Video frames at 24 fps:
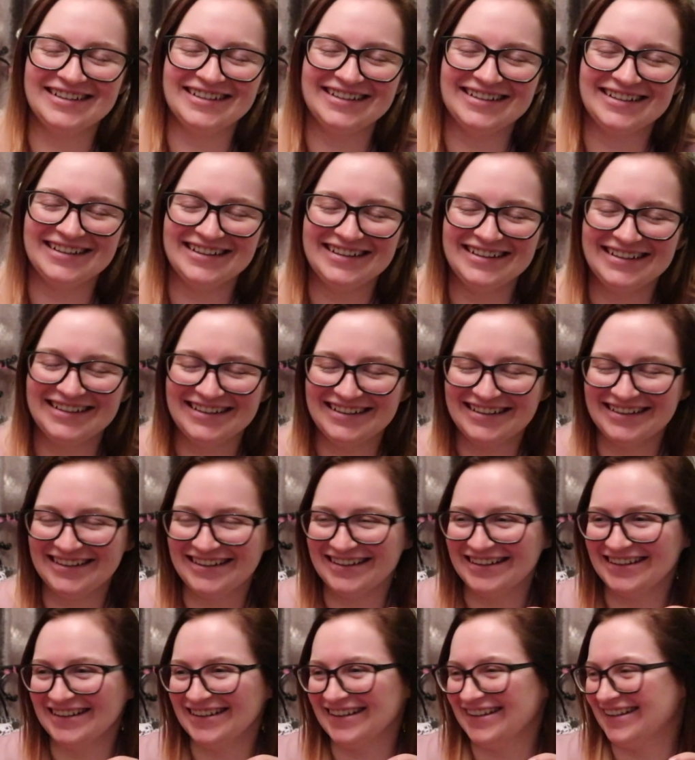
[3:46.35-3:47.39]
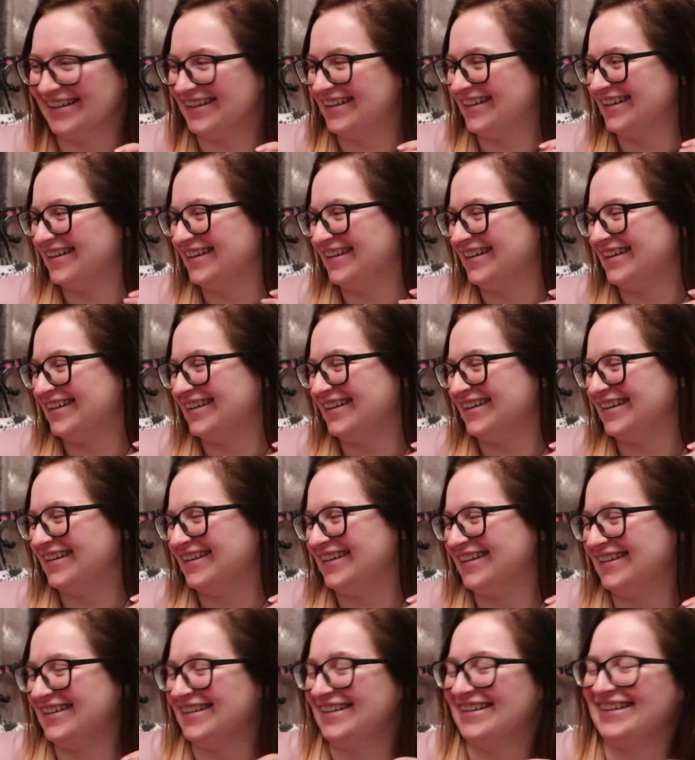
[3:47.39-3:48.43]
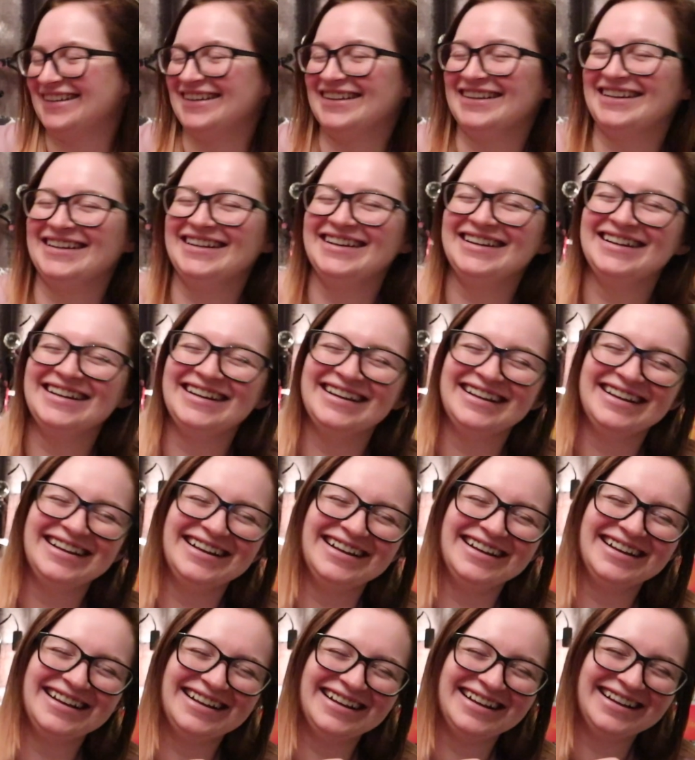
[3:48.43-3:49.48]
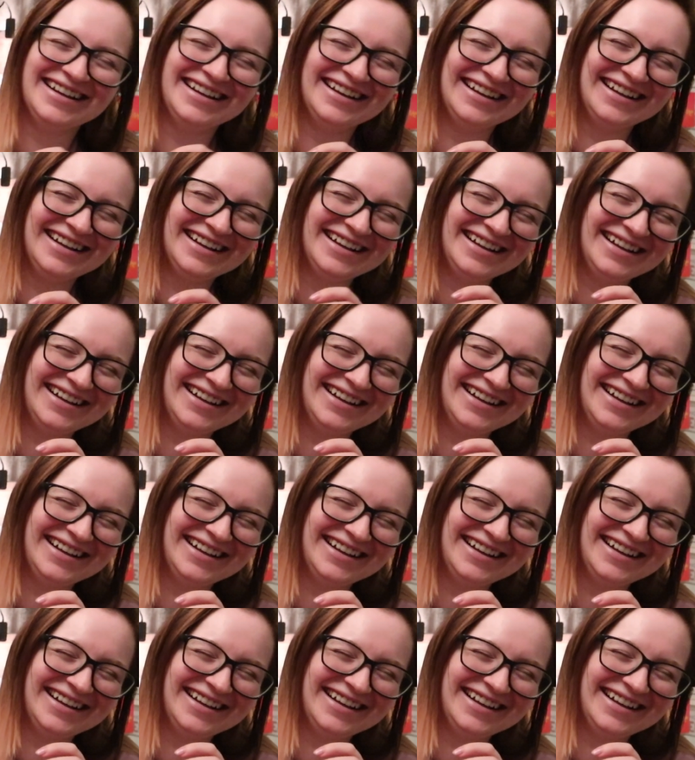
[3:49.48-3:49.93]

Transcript: This person isn't speaking.